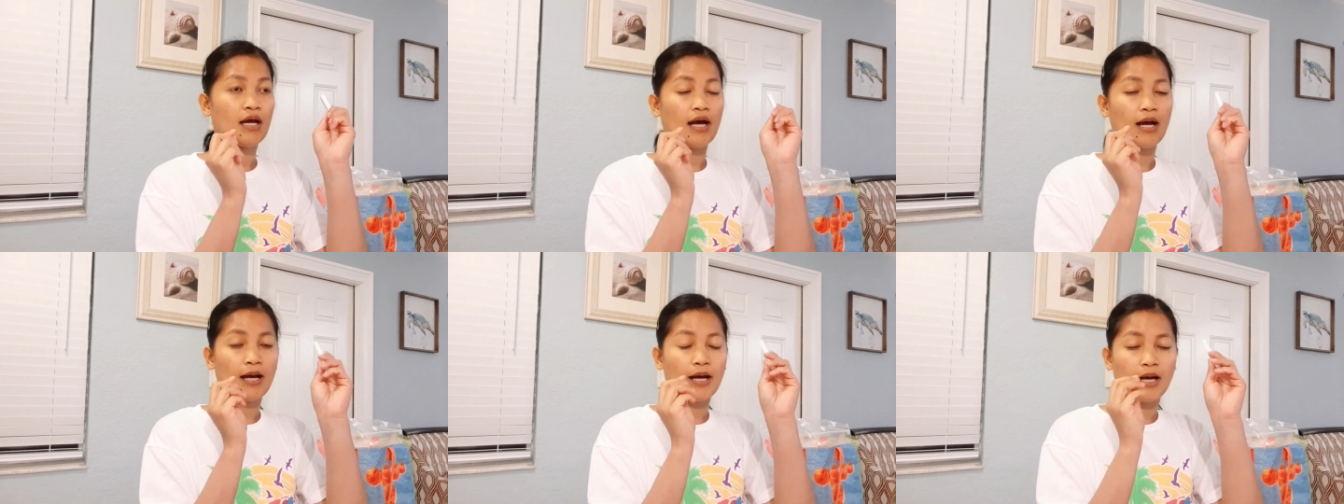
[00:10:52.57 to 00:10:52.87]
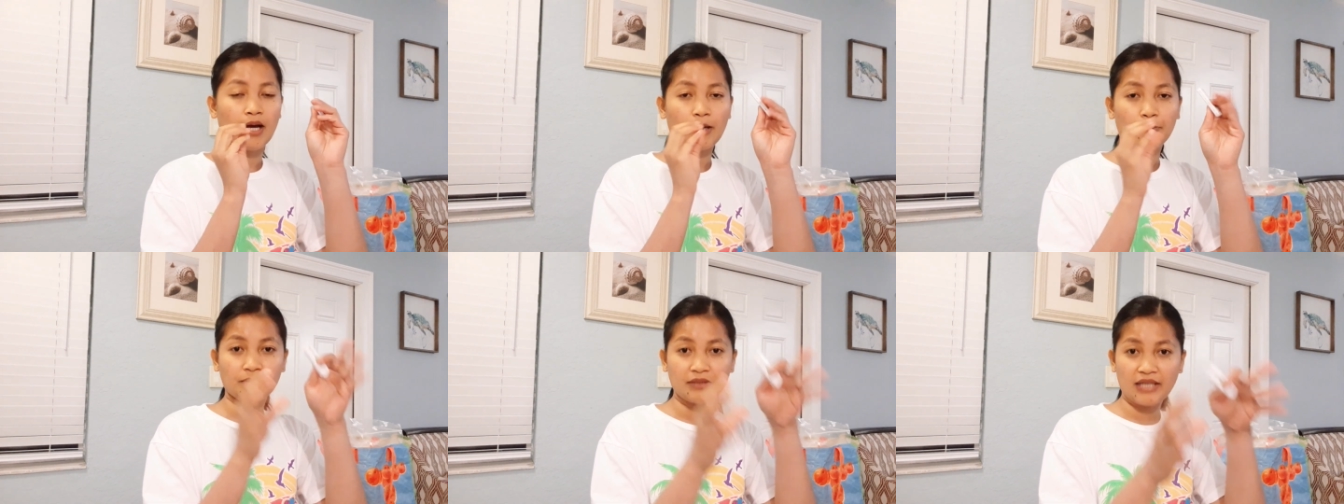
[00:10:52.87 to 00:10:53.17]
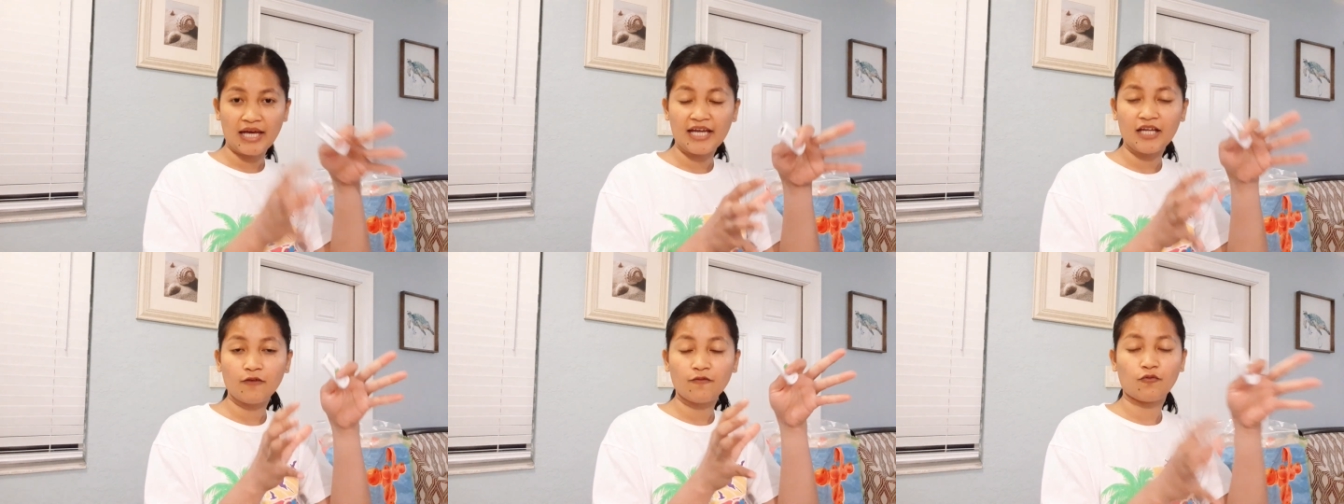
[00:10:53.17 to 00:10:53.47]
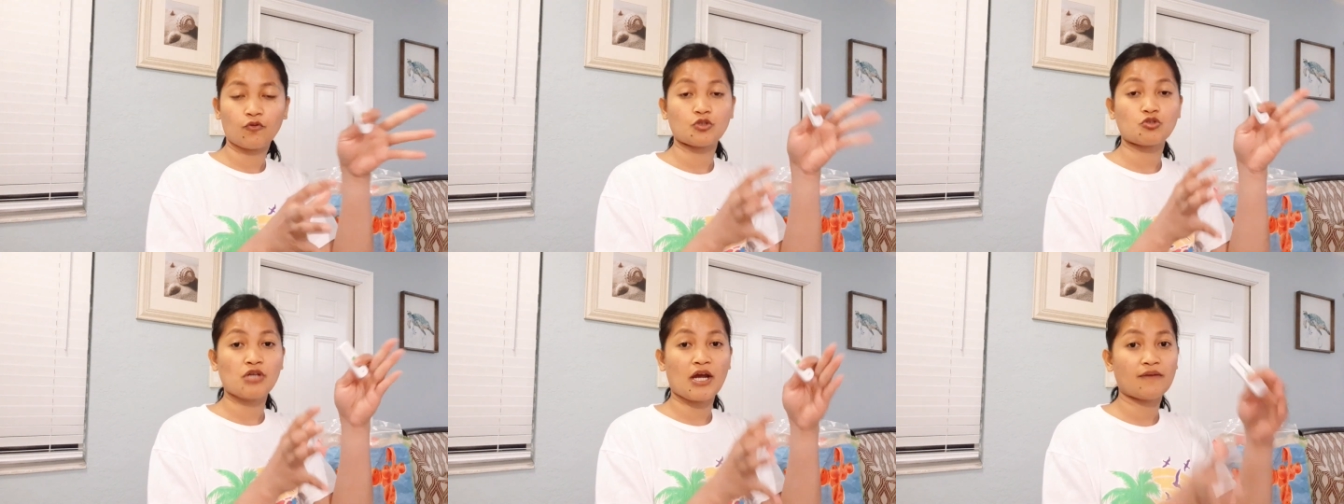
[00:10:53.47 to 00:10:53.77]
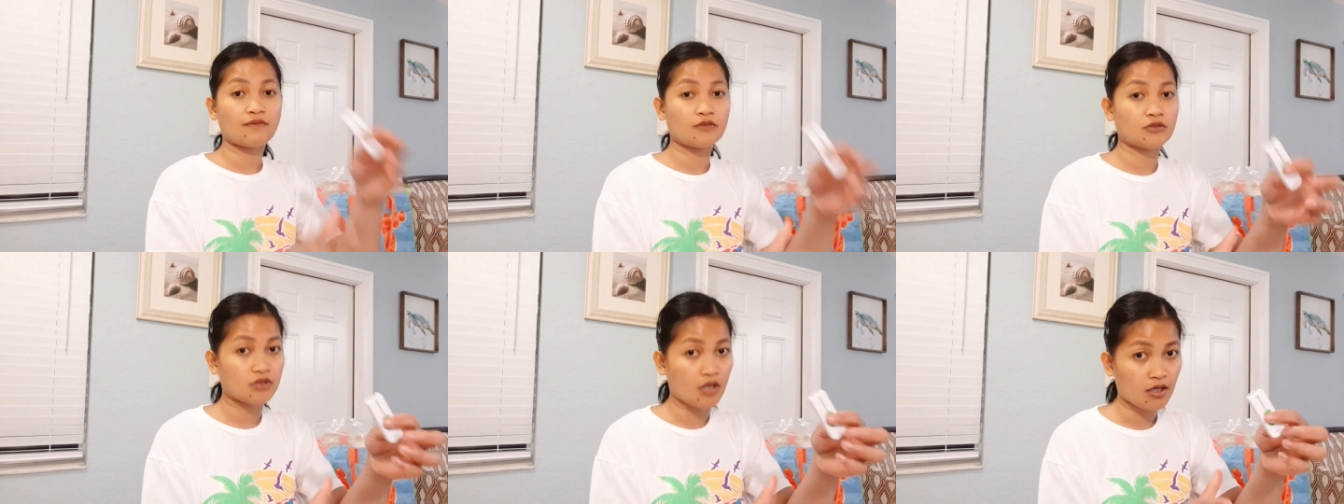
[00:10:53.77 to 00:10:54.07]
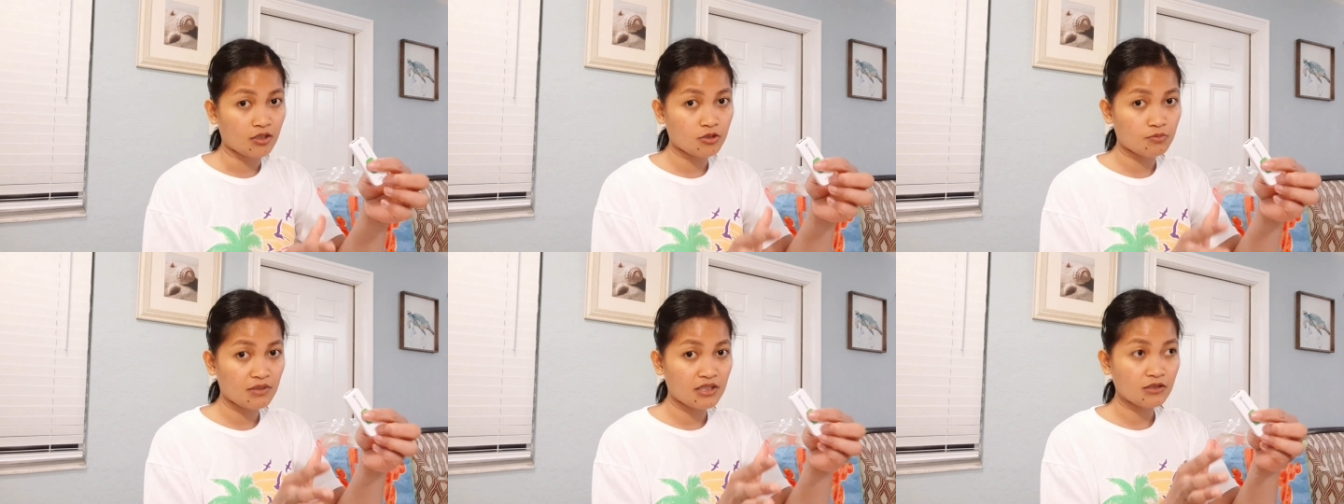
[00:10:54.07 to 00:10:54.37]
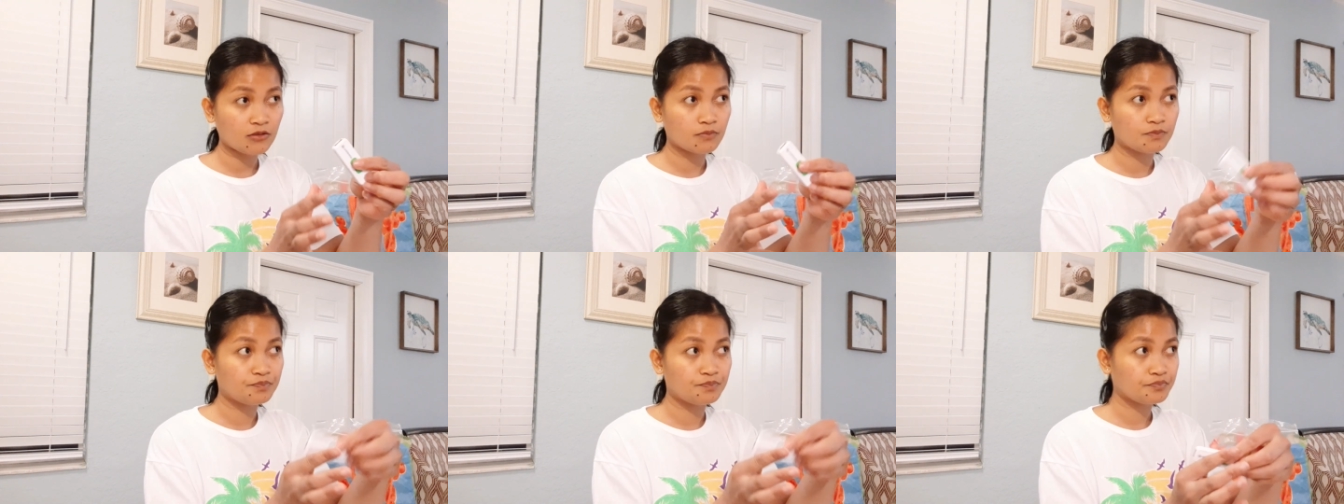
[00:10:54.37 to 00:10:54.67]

uh, applying for travel document,